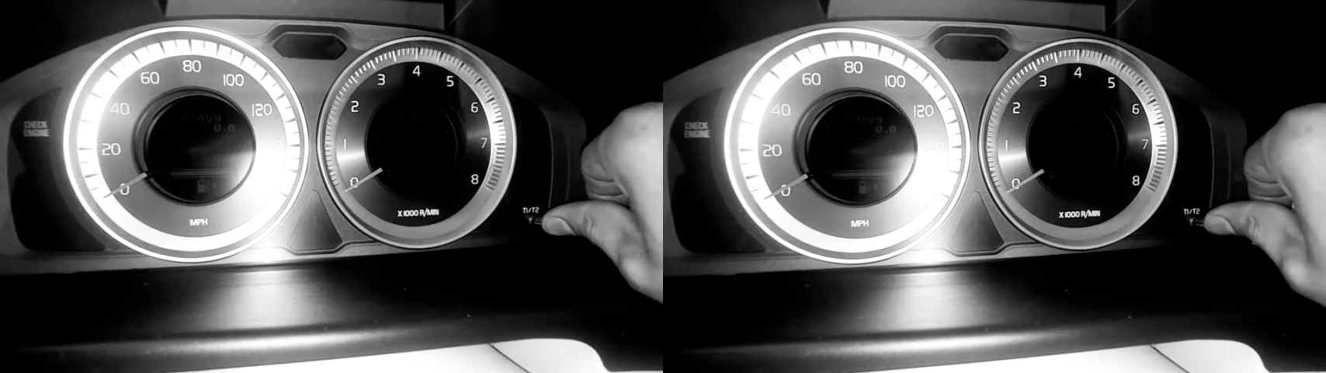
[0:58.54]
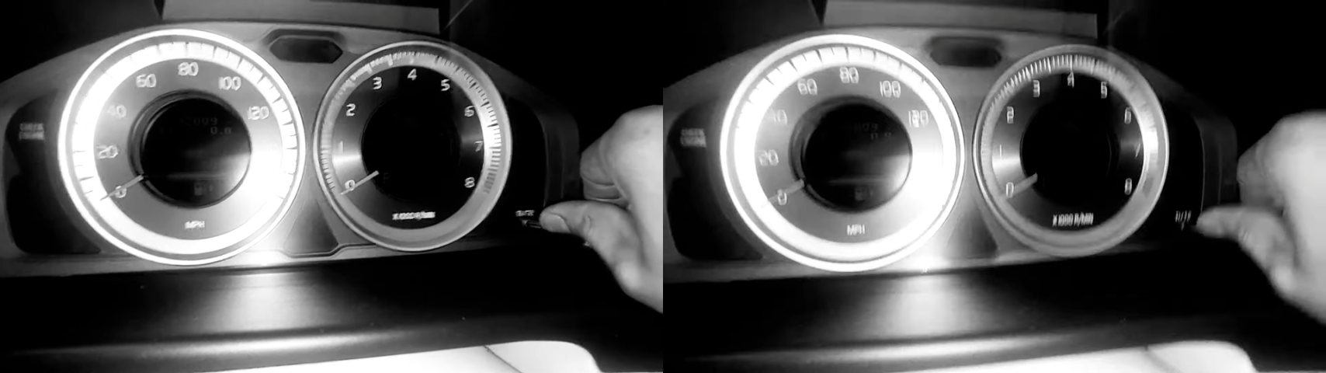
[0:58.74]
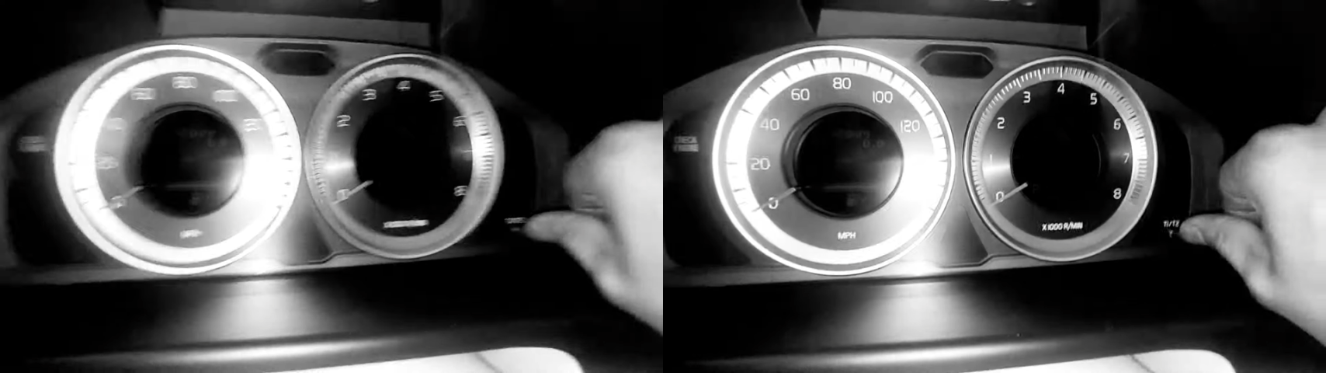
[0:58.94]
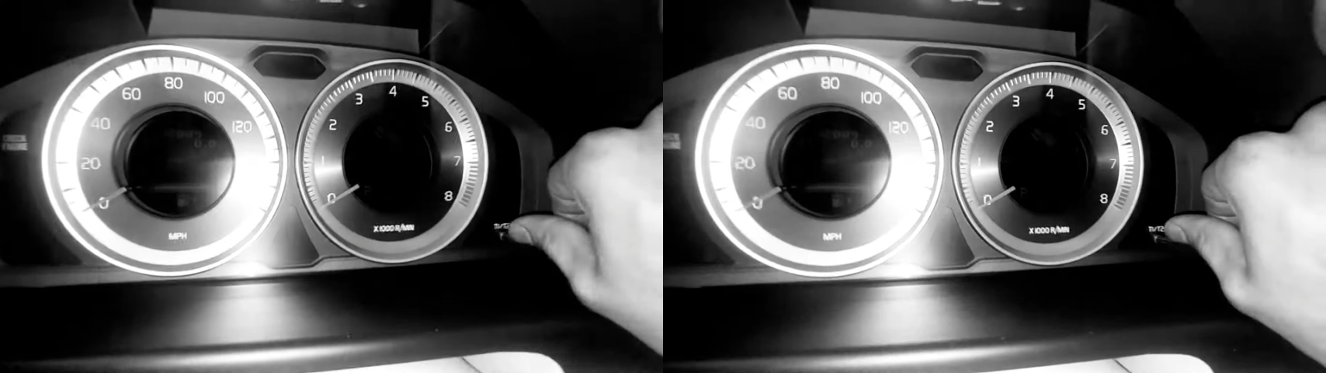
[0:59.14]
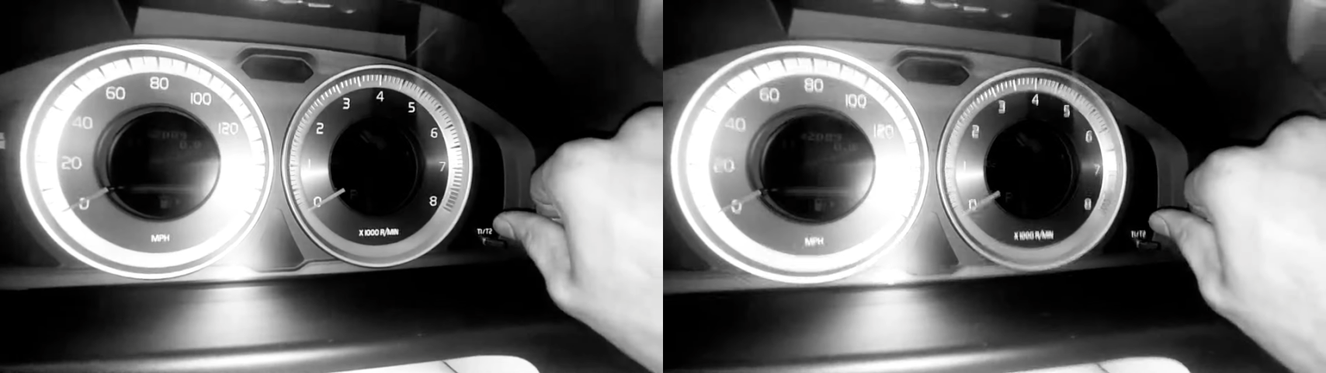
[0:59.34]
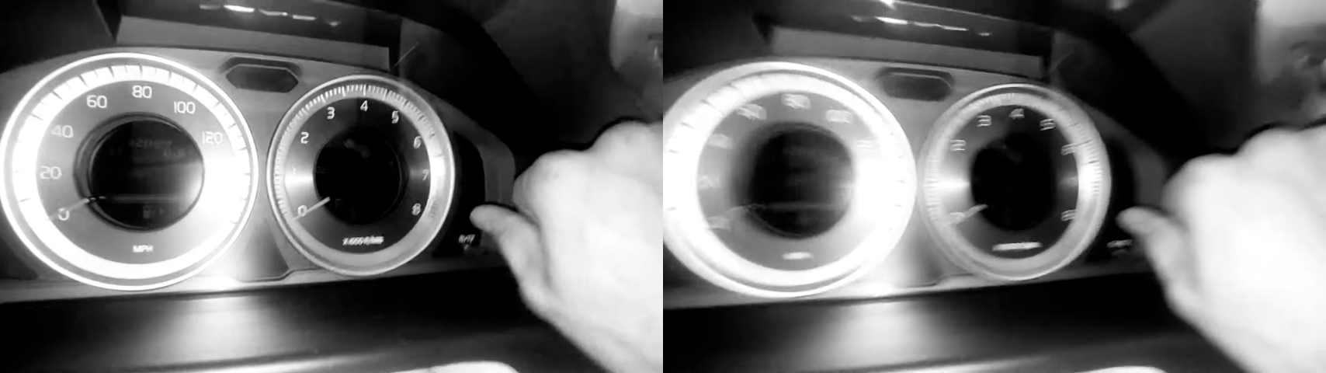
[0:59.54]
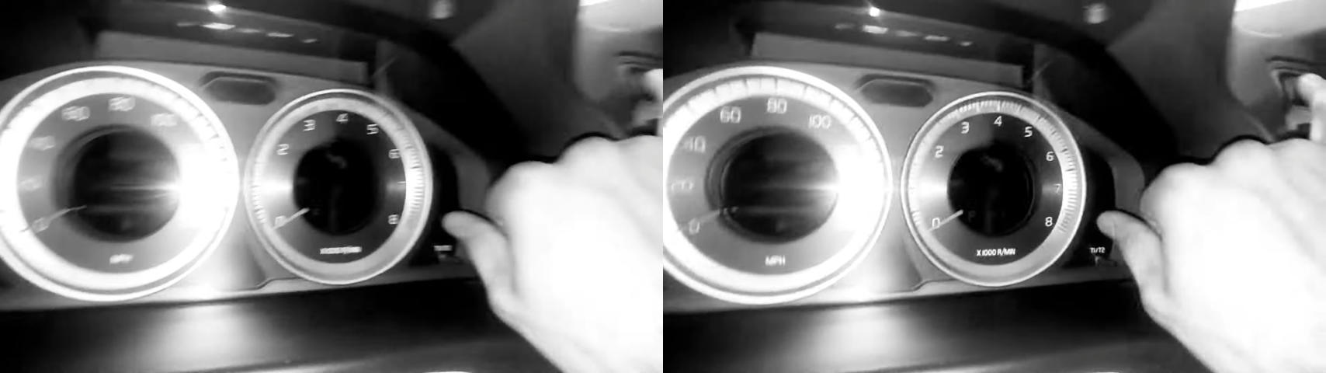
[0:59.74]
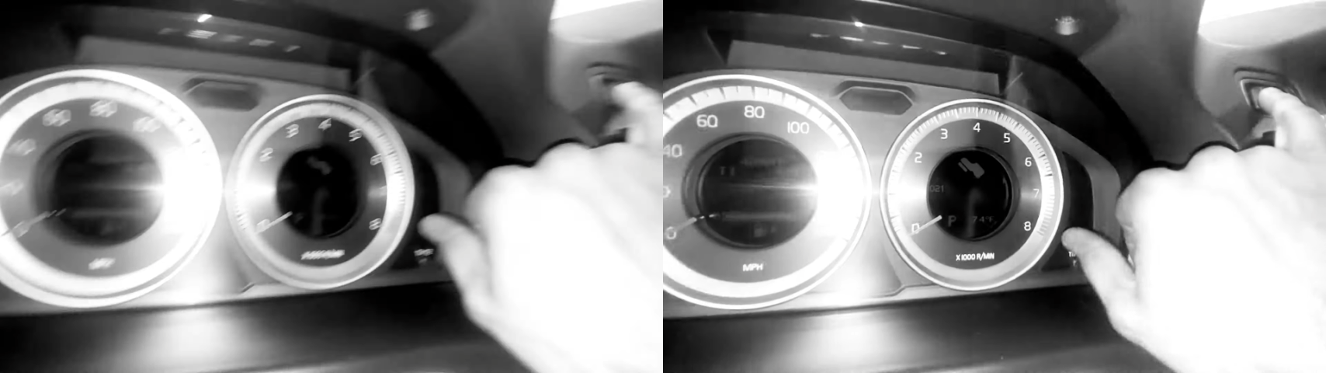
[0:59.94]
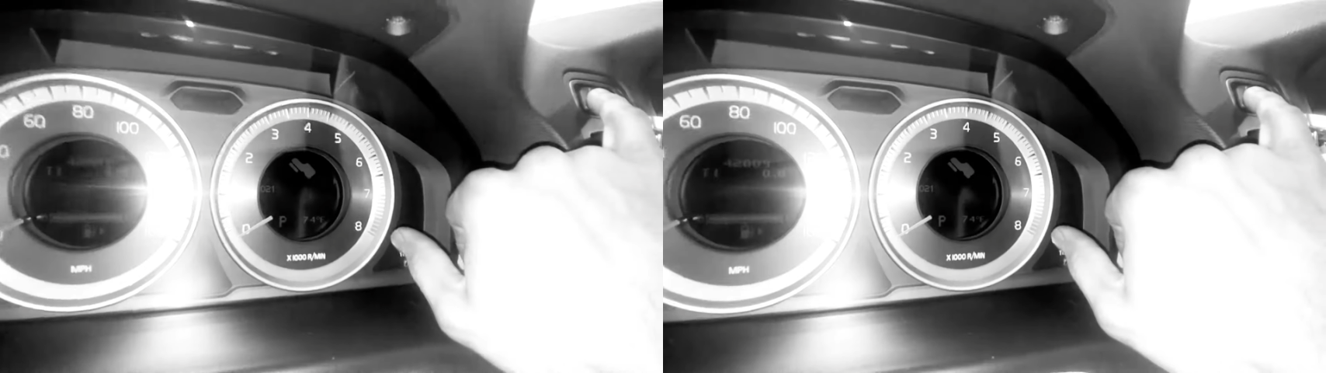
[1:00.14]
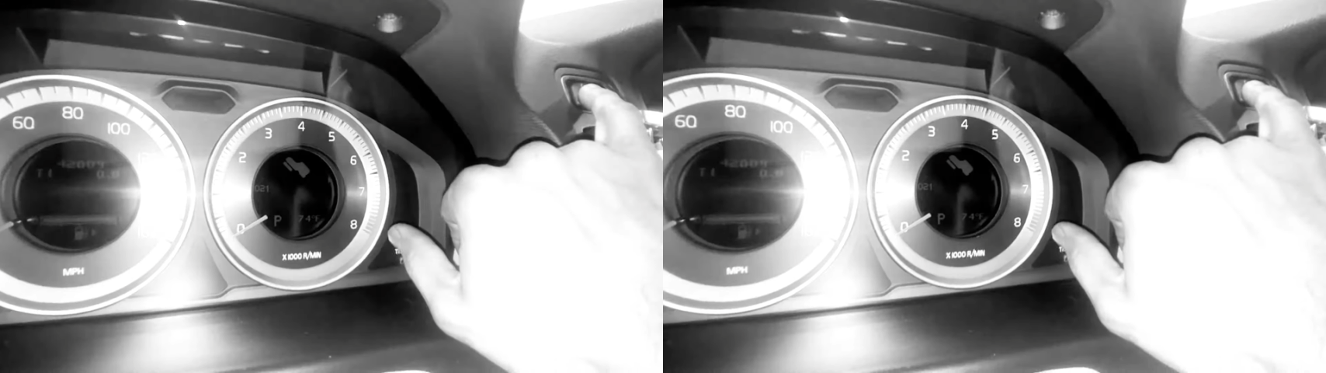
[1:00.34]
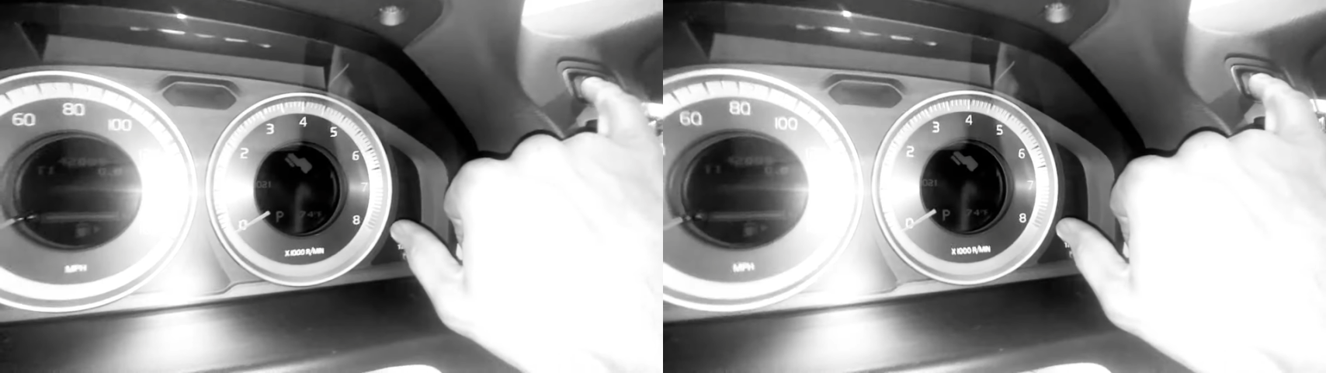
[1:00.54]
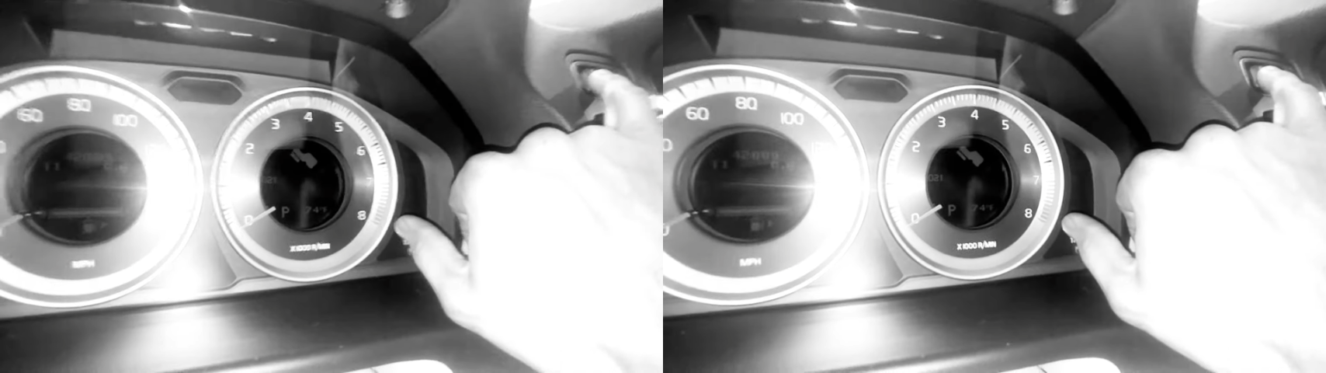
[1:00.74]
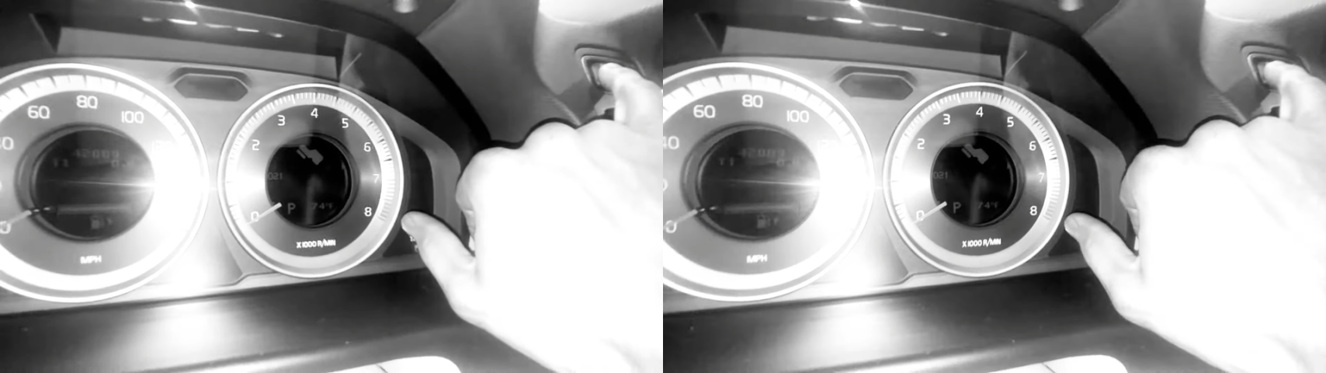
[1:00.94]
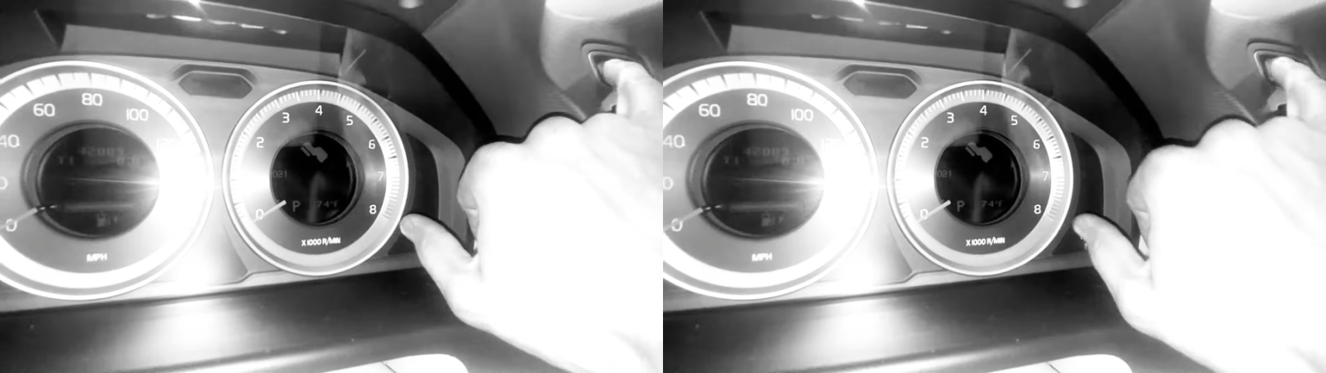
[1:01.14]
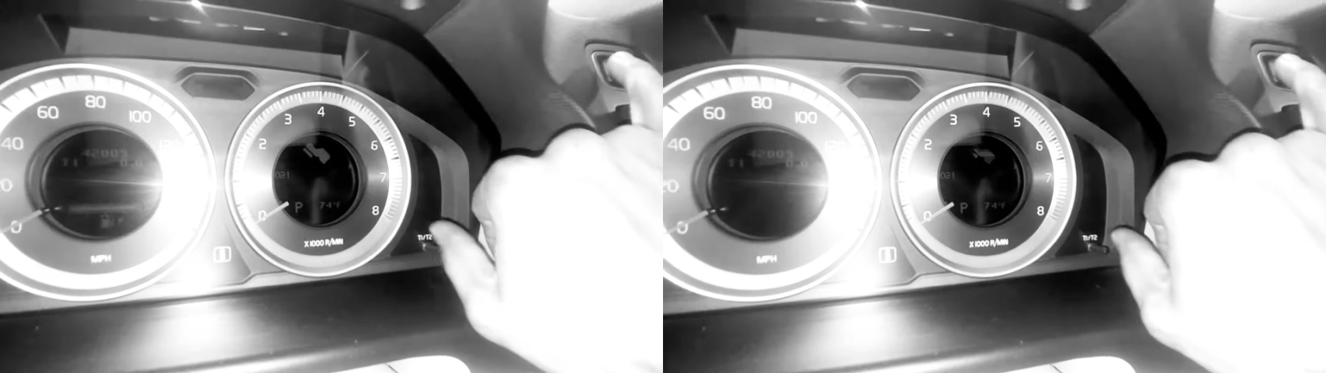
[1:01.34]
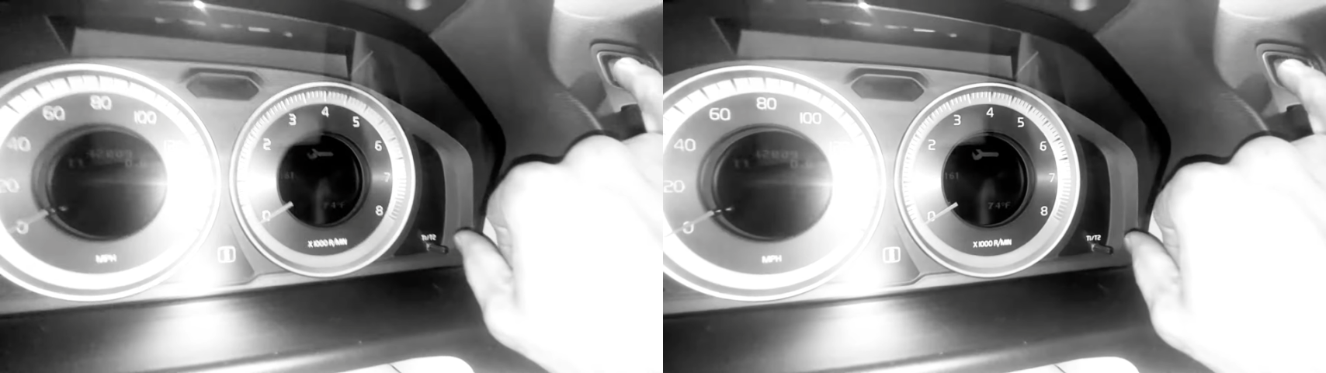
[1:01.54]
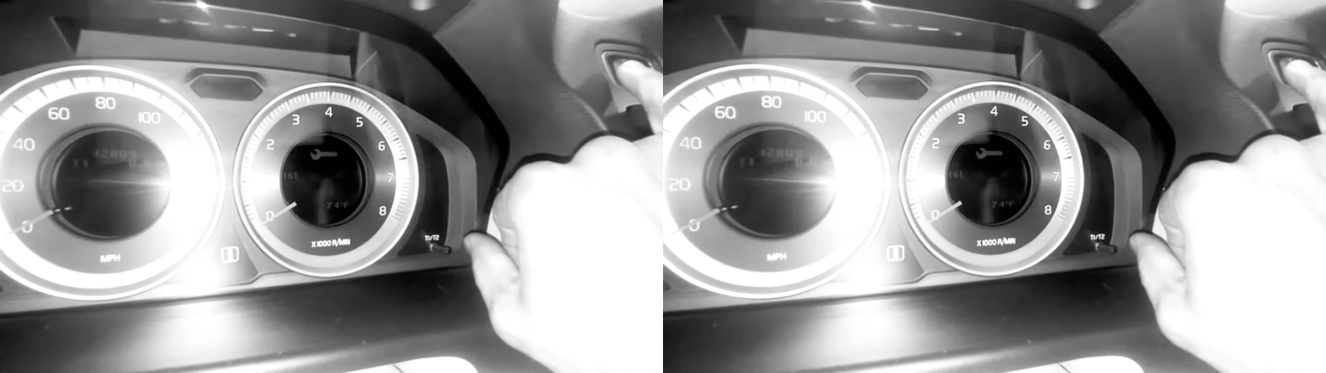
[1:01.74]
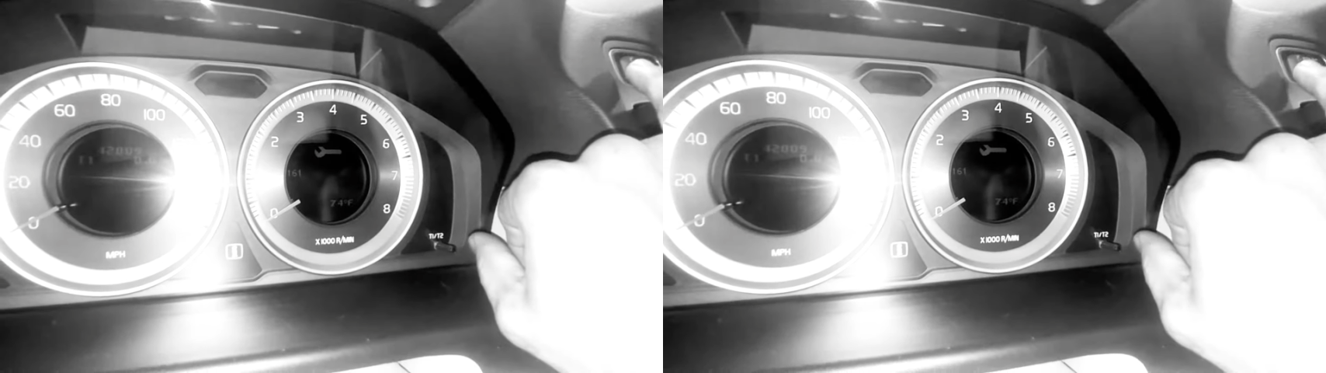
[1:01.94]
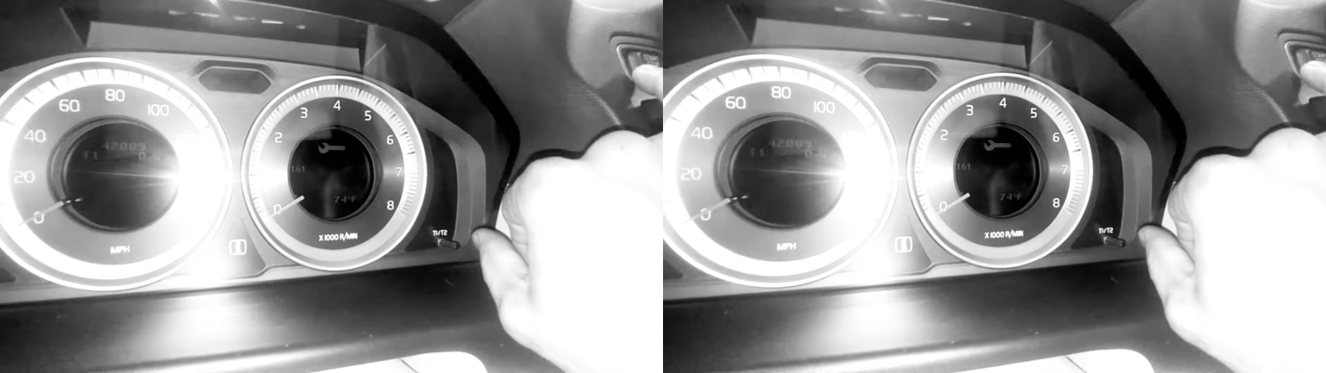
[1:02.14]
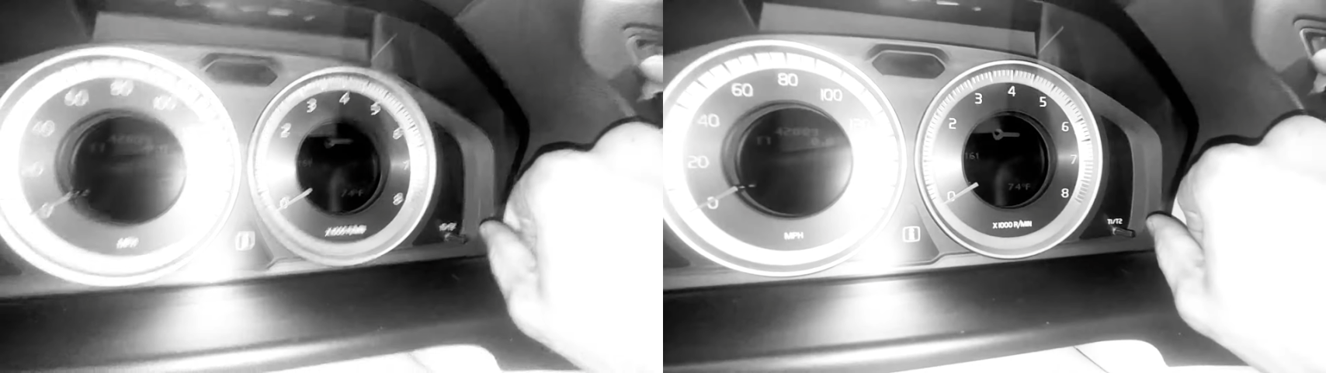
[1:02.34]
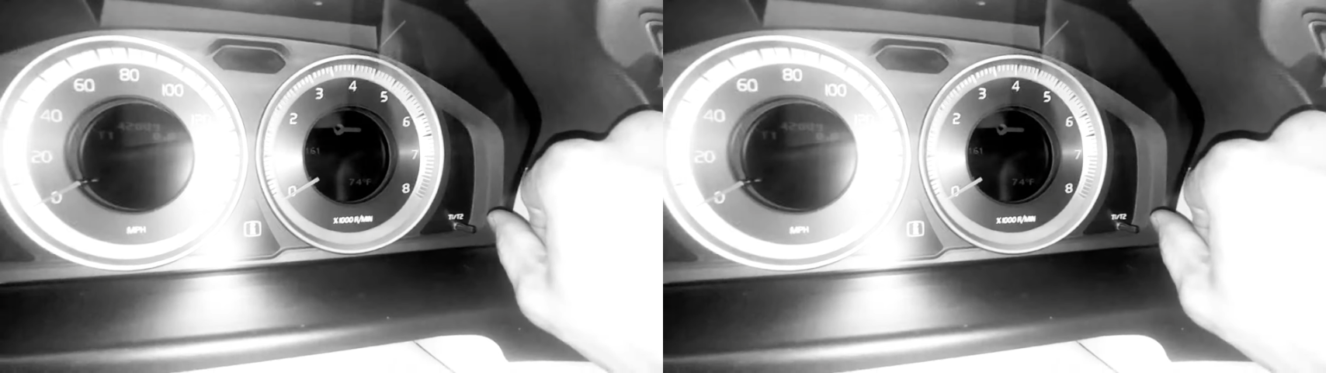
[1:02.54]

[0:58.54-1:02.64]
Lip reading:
[unreadable: no face in view]